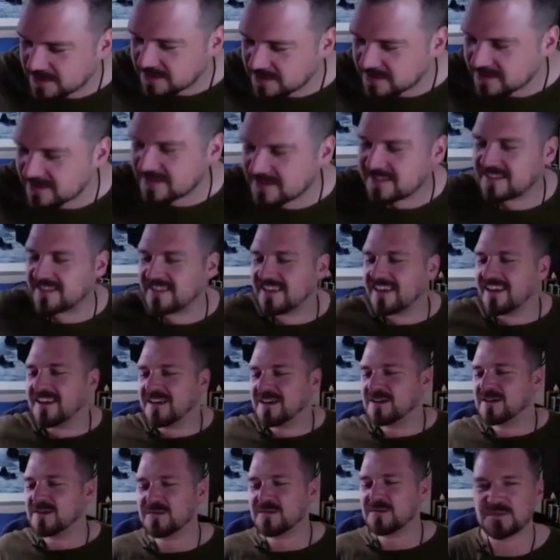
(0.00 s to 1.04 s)
thing,
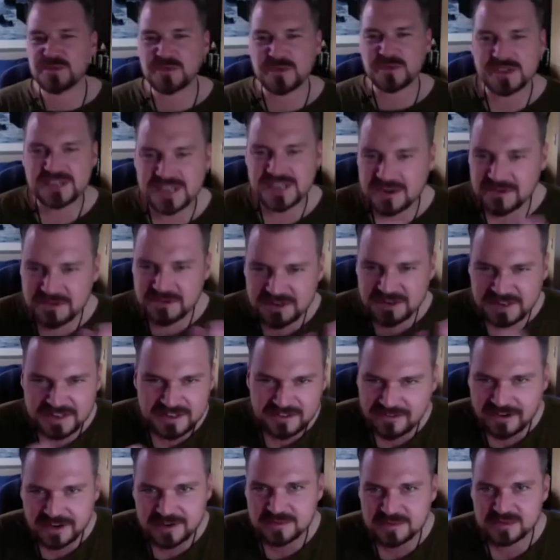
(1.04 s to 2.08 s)
which sounded
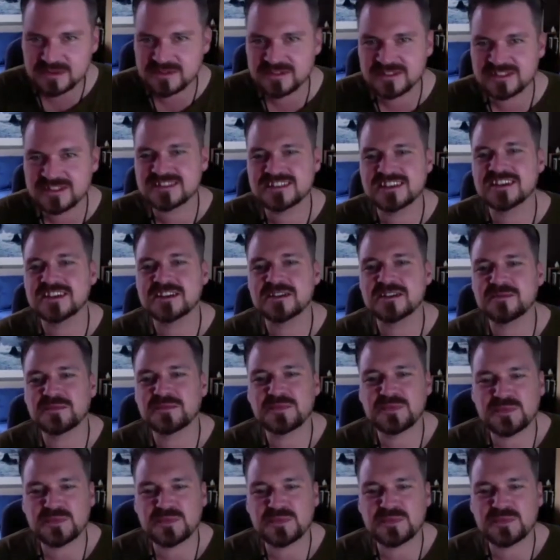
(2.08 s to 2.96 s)
incredible at the time.